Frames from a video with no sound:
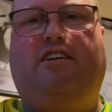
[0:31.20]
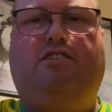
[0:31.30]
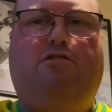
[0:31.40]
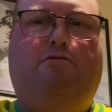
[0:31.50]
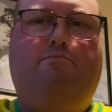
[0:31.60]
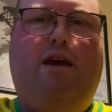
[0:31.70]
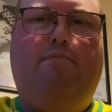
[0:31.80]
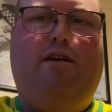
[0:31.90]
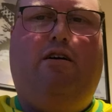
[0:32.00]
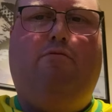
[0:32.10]
so
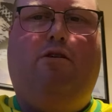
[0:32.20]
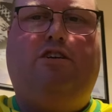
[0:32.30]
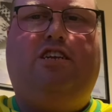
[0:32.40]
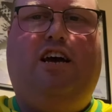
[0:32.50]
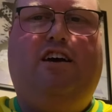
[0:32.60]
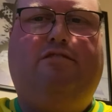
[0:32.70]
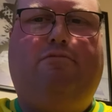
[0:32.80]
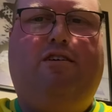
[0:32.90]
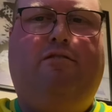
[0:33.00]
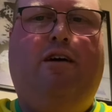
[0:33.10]
maybe I'll watch that as
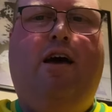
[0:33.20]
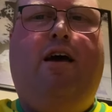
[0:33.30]
well.